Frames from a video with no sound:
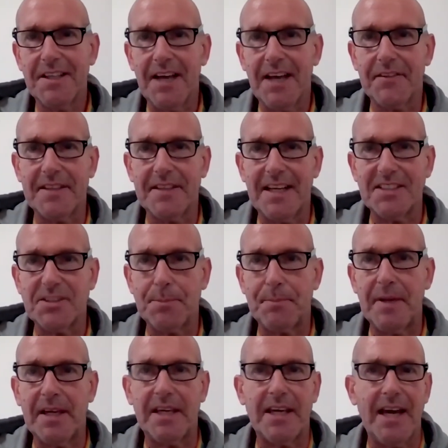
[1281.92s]
I think that's a
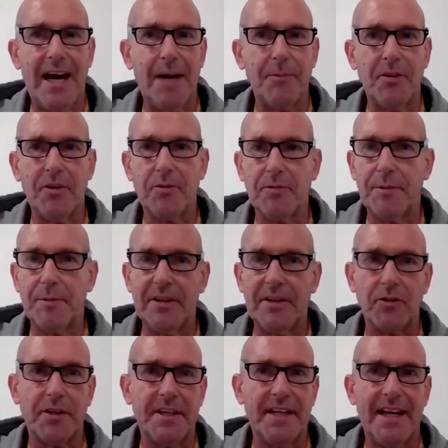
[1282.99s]
big gap that we've been
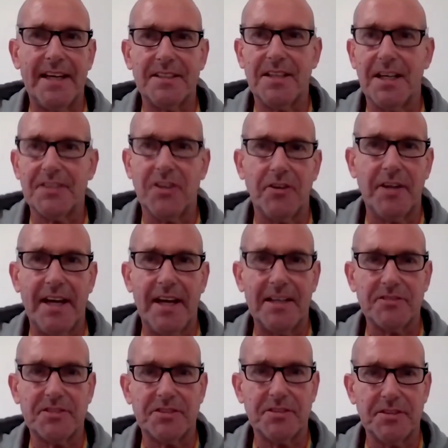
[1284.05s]
looking at. I don't know how
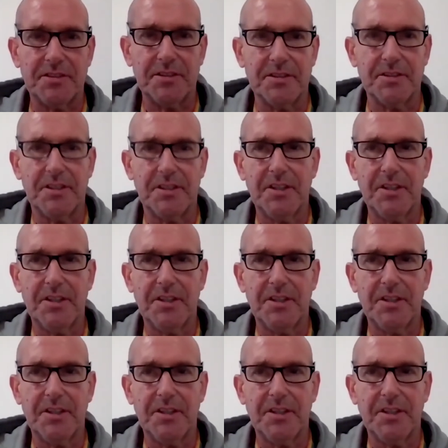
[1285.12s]
to.